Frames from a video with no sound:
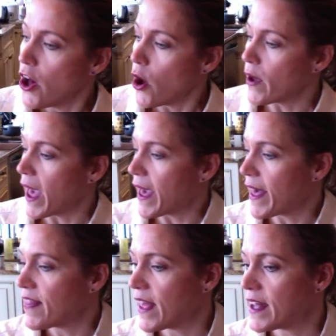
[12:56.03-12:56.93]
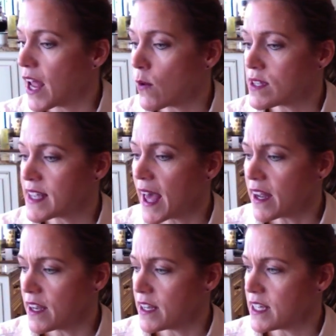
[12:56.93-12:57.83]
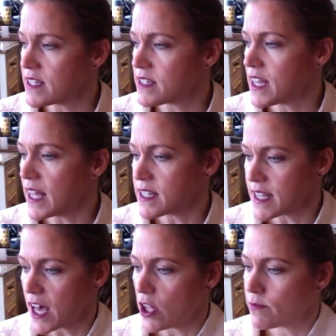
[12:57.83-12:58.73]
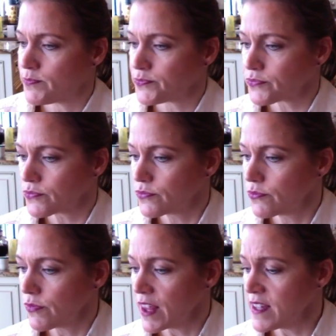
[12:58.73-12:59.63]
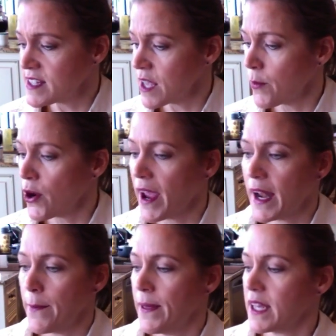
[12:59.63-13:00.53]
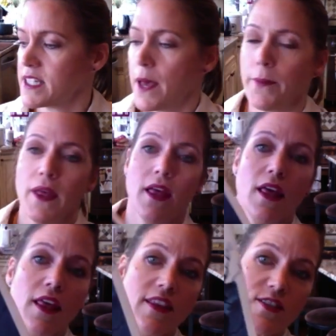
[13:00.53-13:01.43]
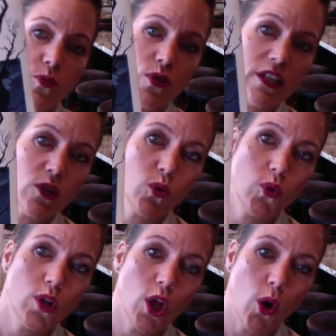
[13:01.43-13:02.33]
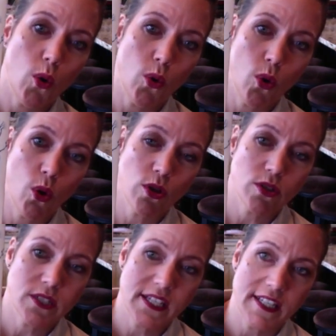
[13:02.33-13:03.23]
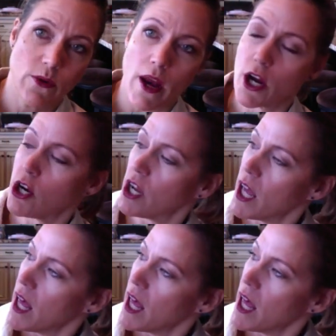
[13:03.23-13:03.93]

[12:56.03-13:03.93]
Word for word: Okay, and then I was at an estate sale this summer, and I picked up this really cool old Disney record.